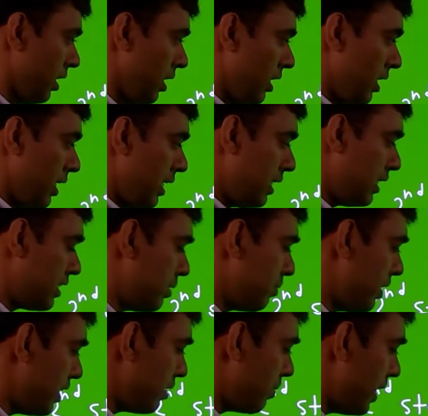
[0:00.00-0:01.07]
In a similar
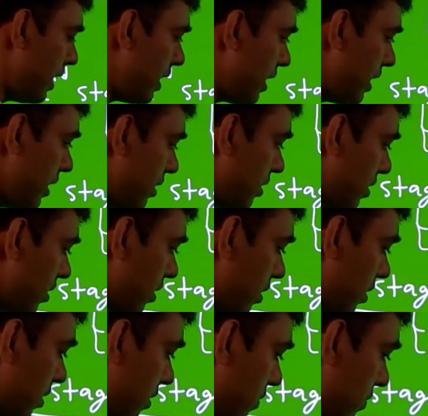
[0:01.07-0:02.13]
manner, we